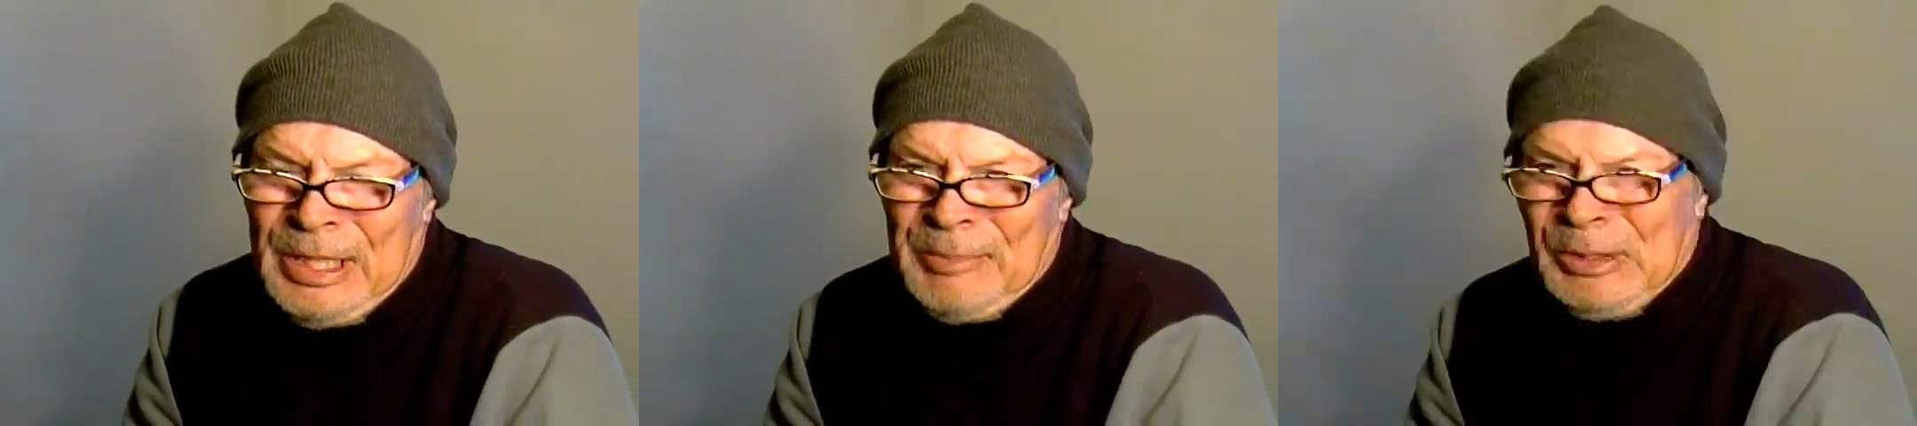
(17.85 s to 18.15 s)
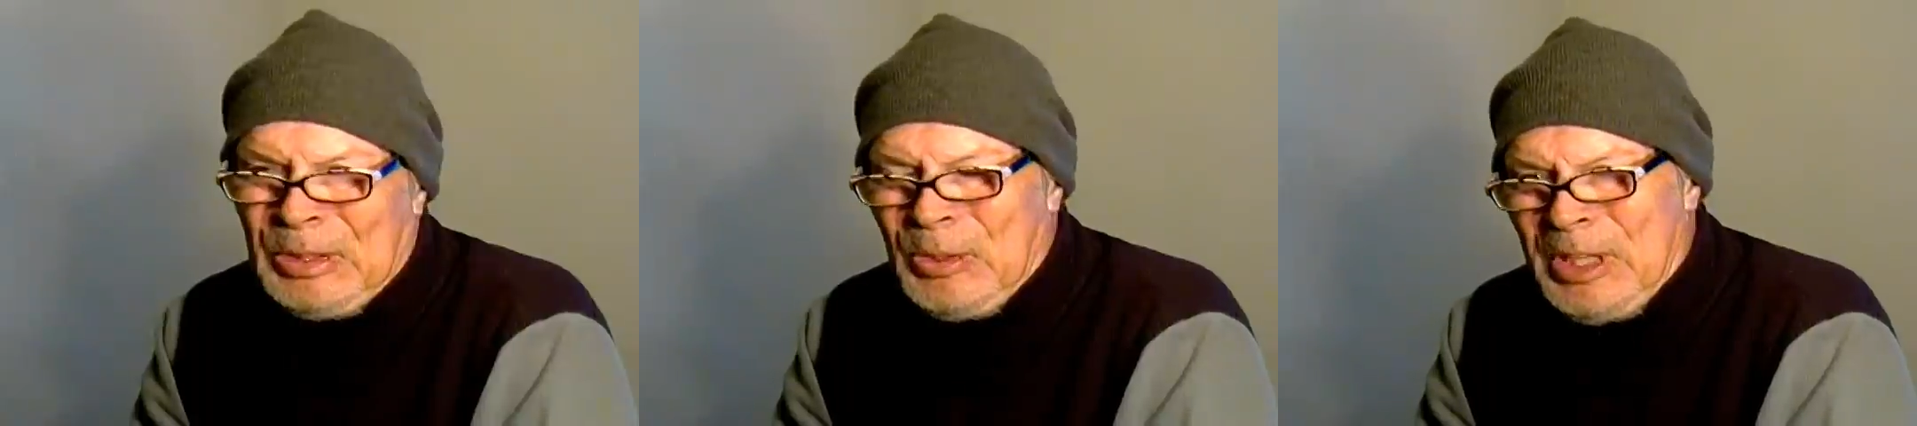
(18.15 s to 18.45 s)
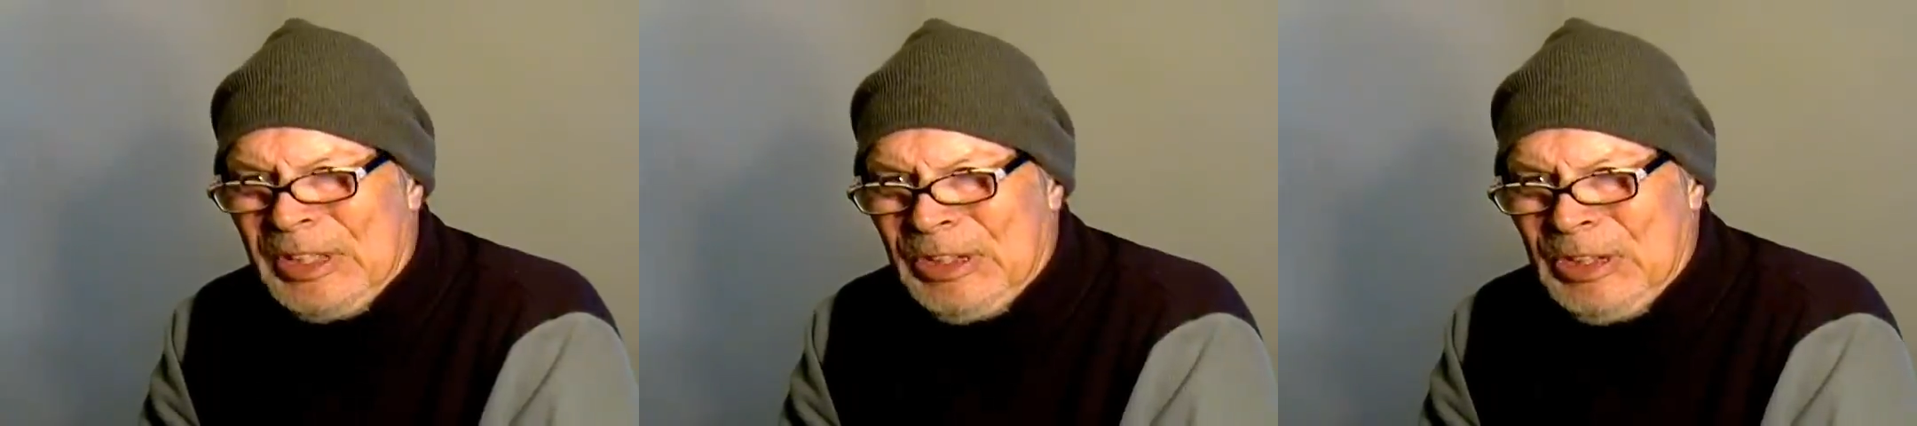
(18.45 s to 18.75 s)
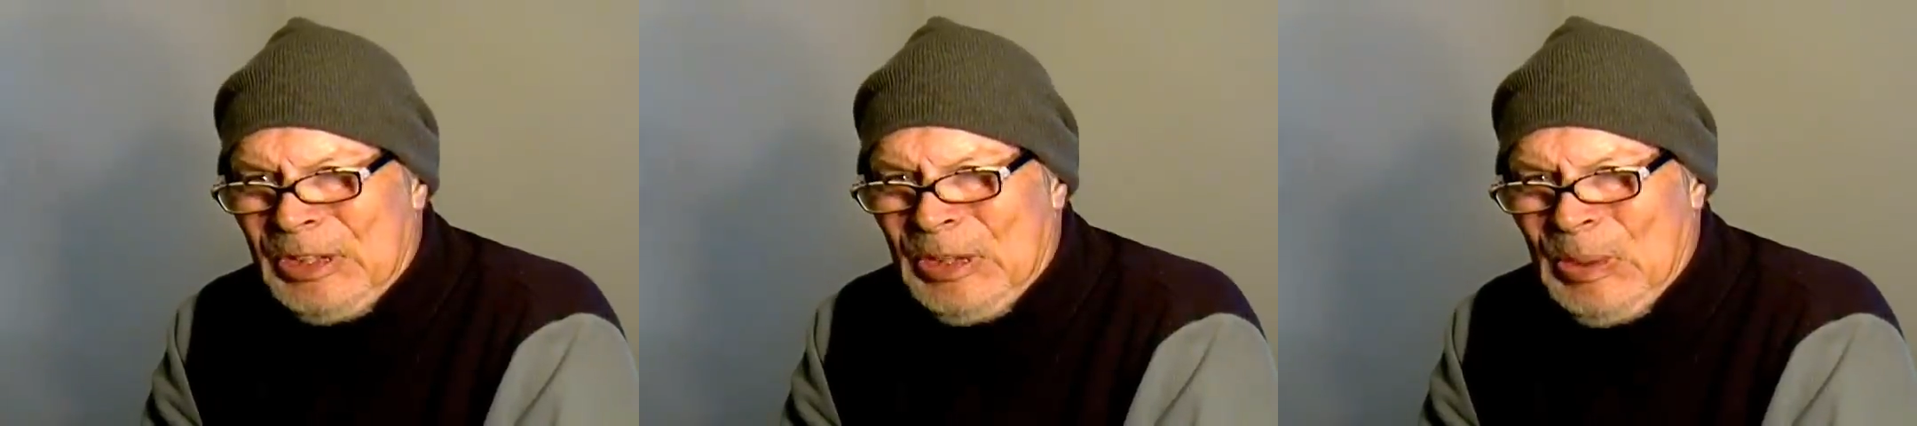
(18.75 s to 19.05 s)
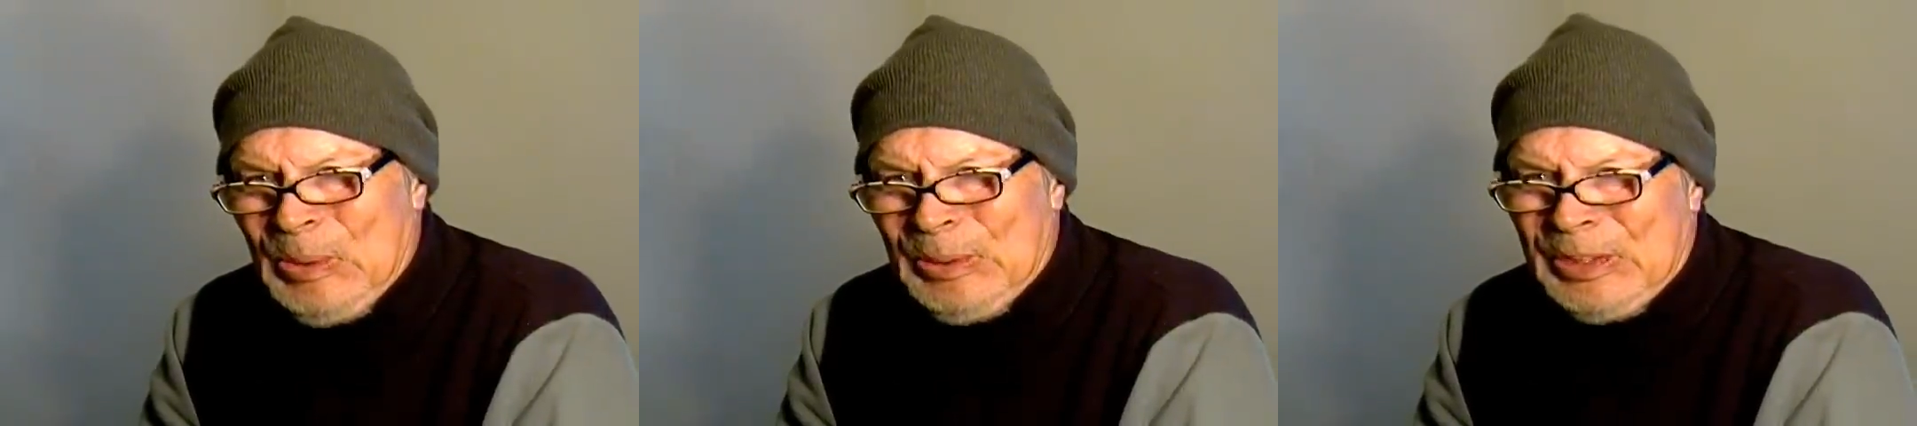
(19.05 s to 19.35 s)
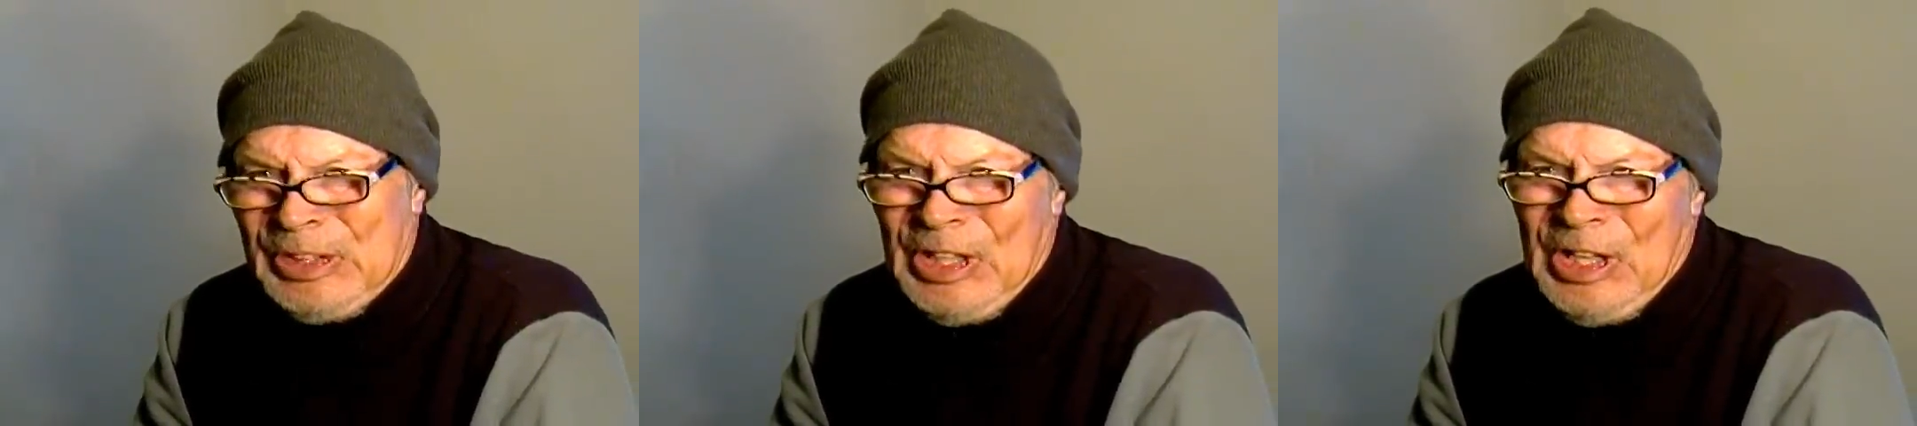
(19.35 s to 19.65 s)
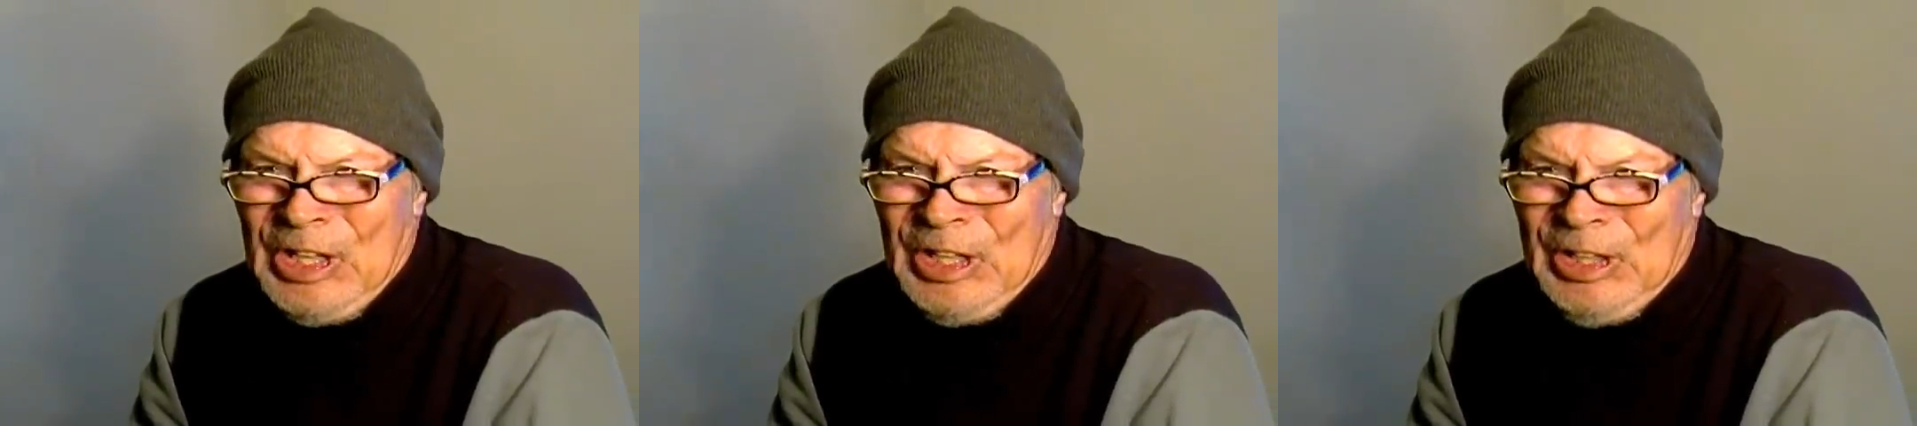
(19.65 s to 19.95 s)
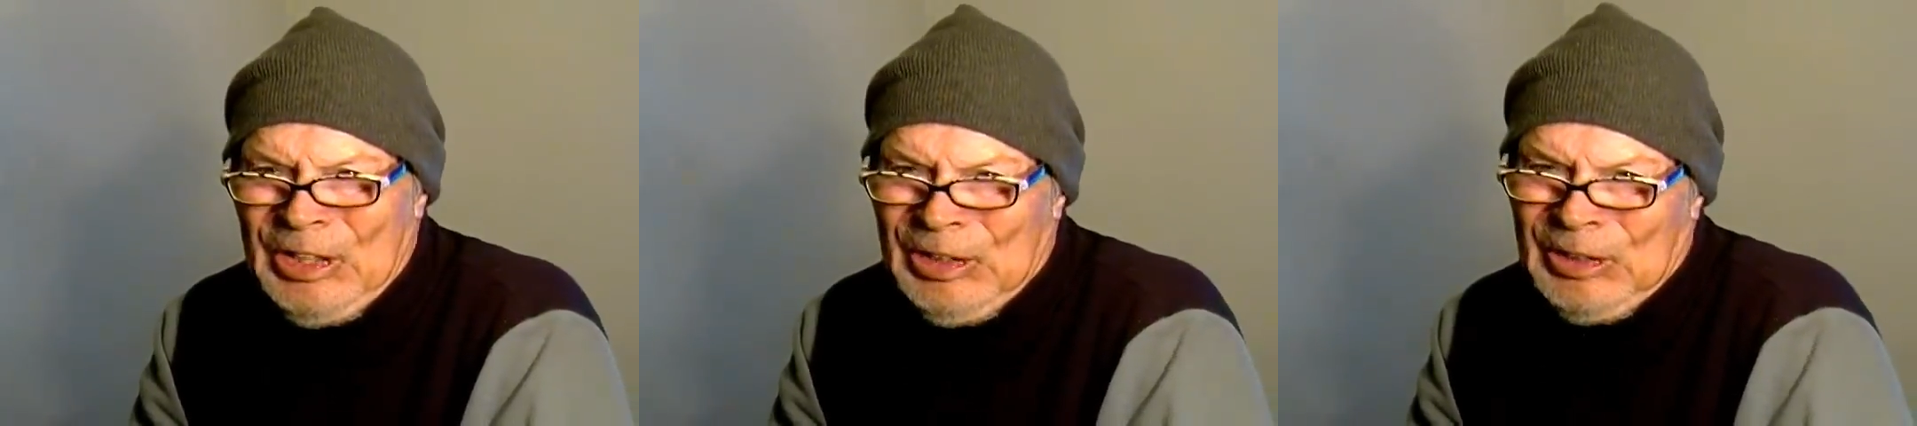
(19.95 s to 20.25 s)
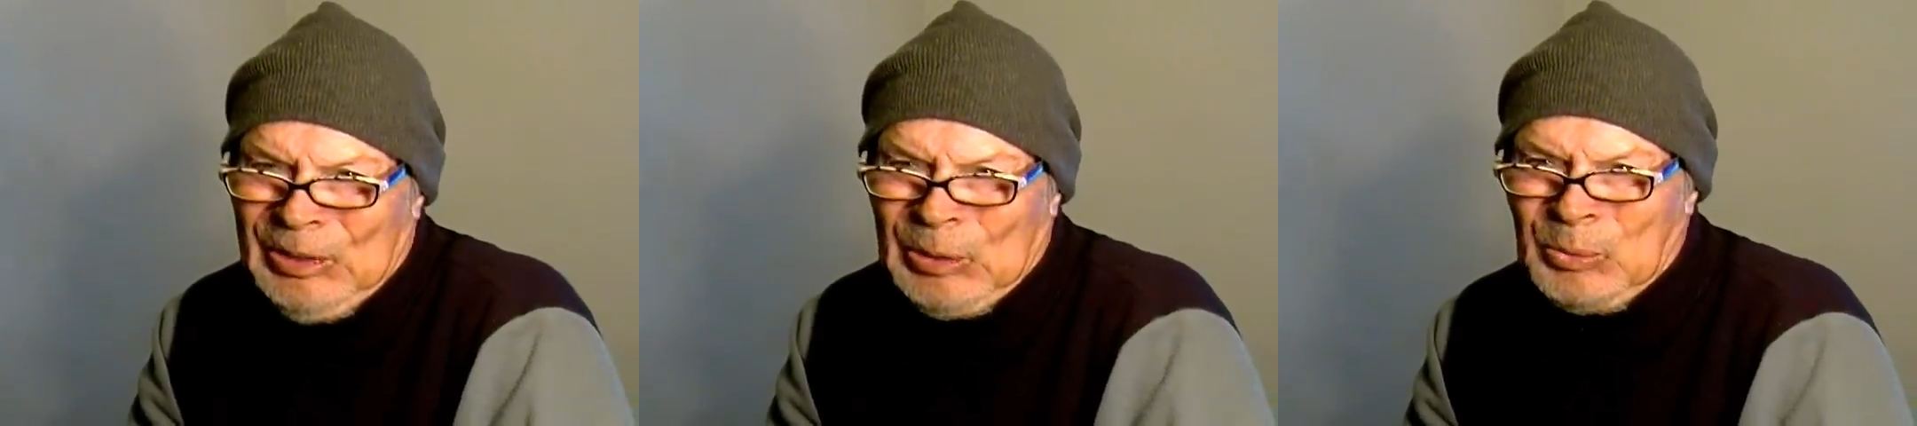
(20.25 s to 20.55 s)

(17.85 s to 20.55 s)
I'm a crusty old guy,